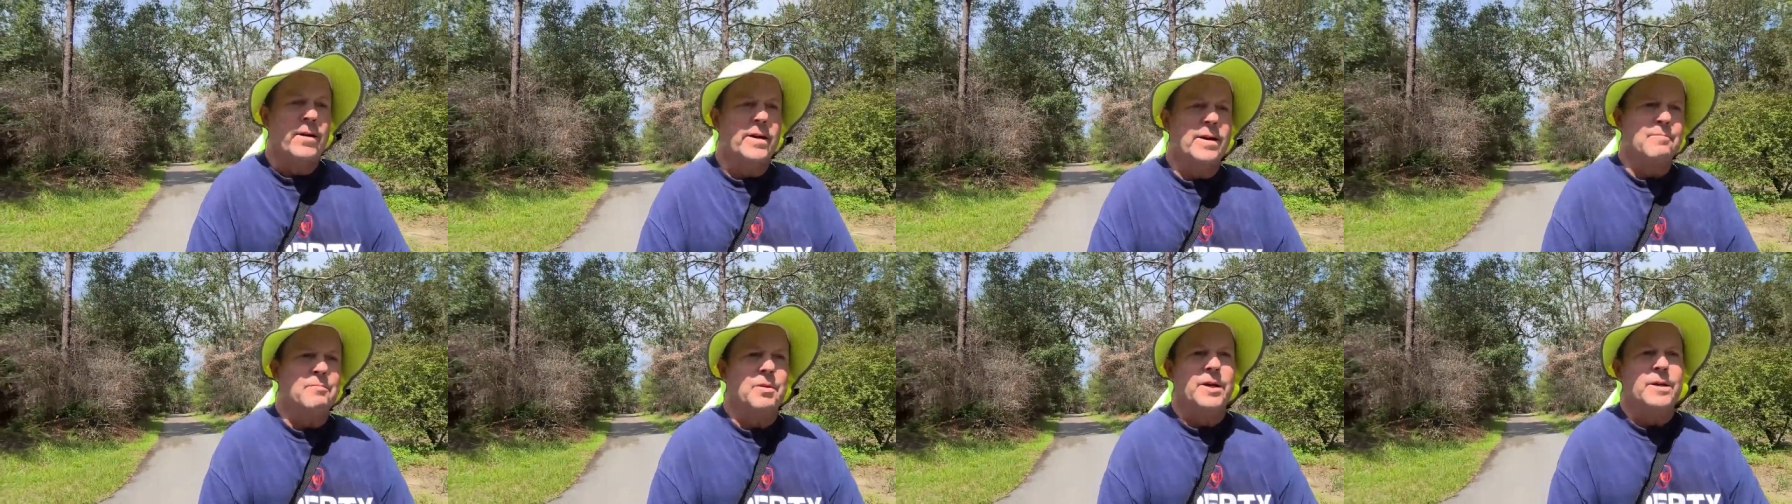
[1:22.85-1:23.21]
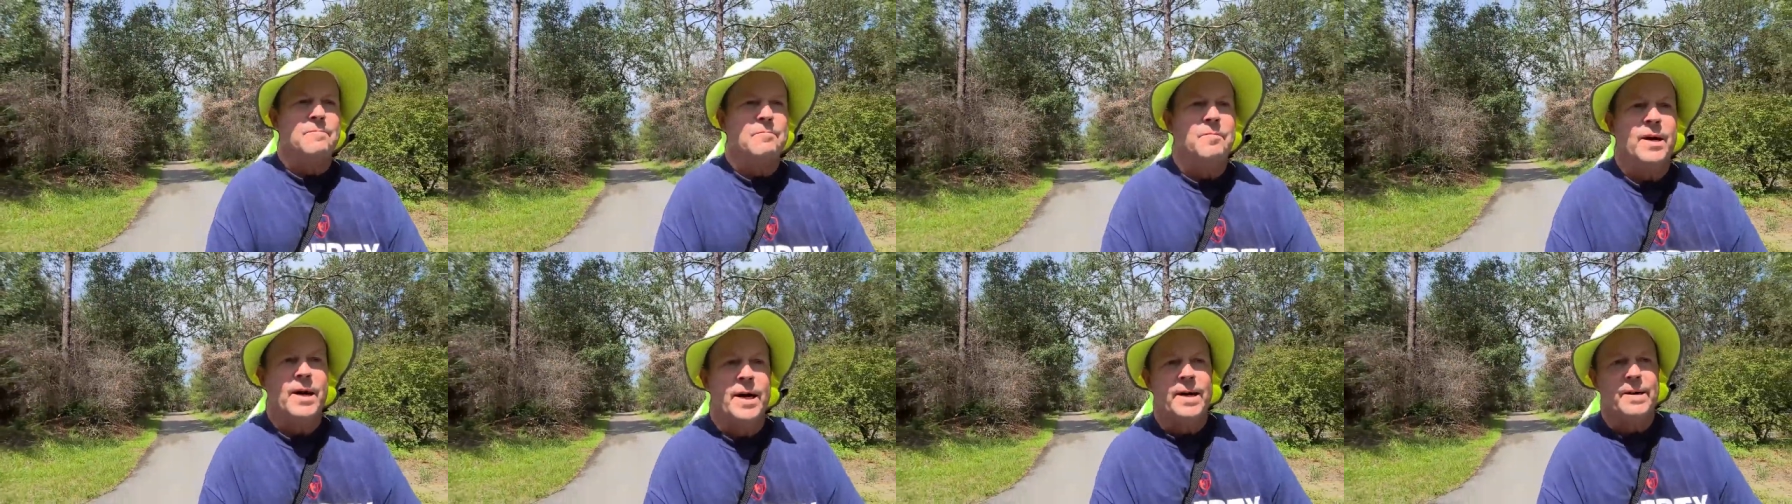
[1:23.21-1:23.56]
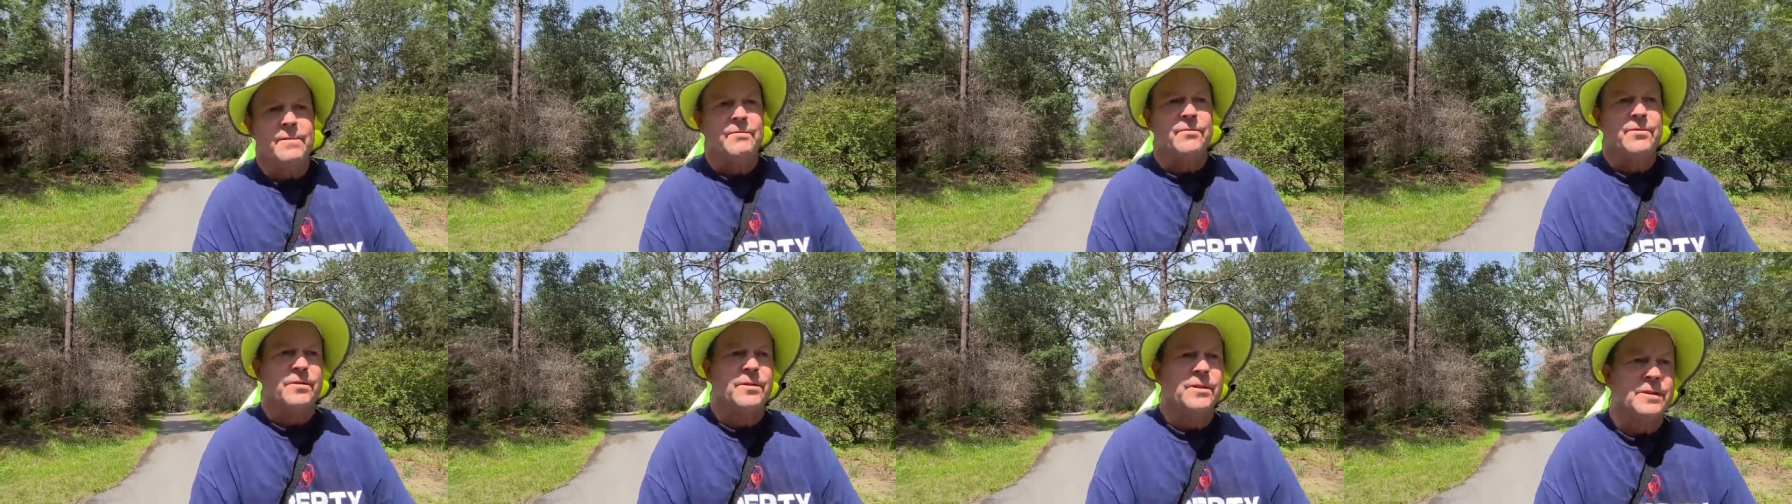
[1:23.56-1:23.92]
don't even blame
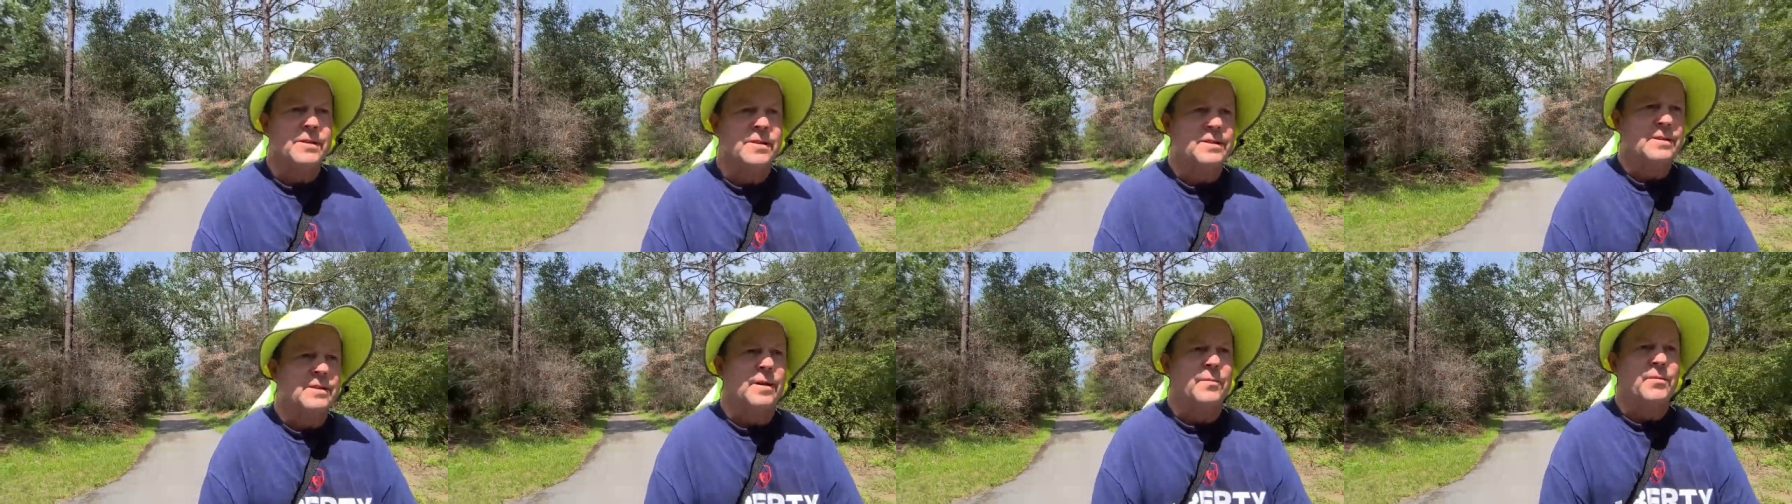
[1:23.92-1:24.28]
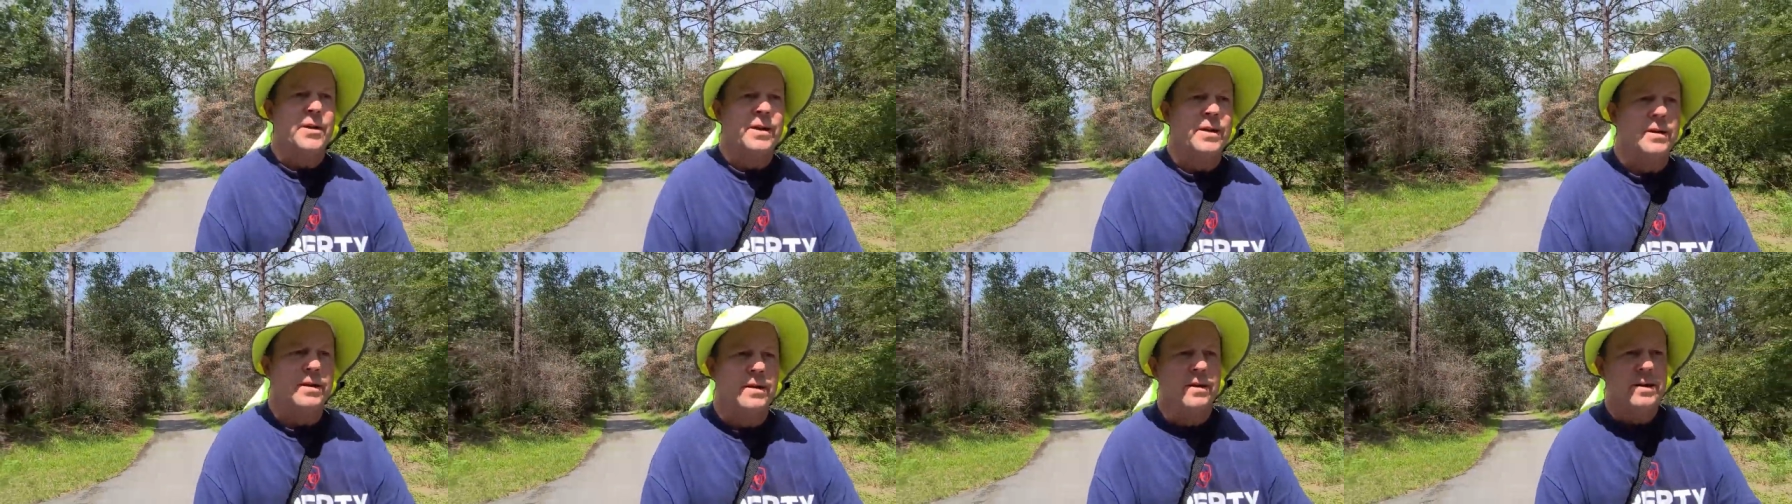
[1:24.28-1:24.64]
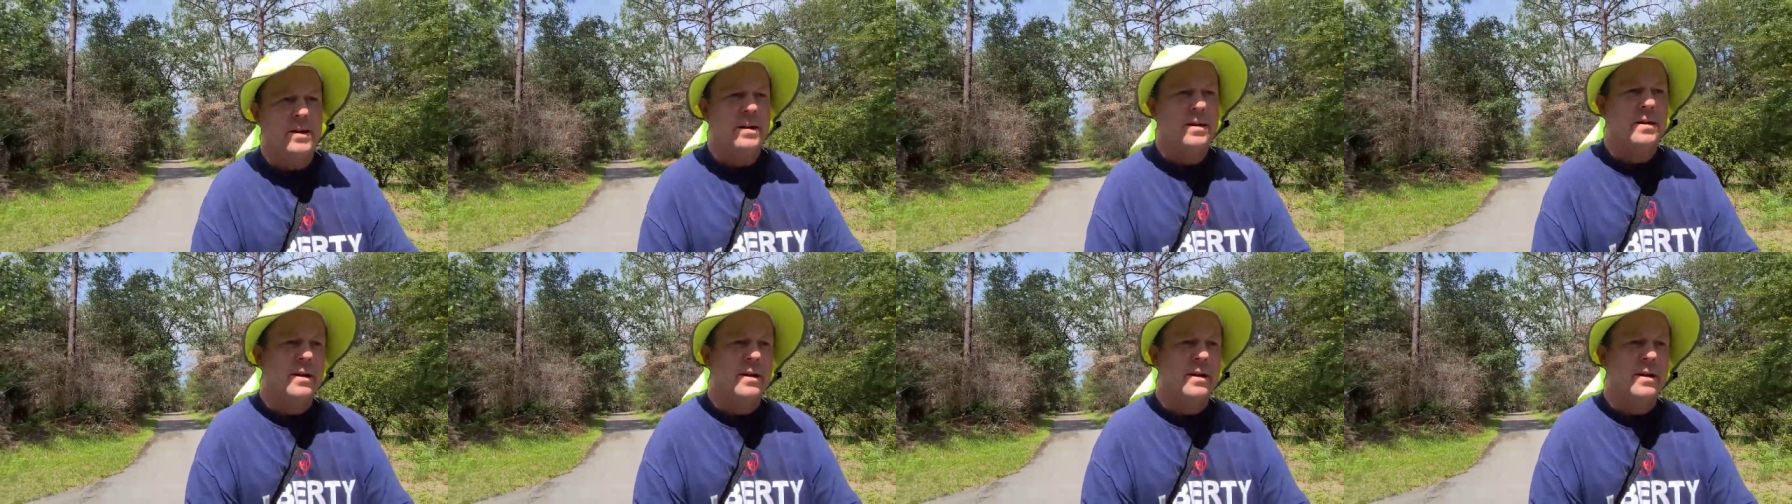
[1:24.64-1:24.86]
Biden for this. I mean, eh,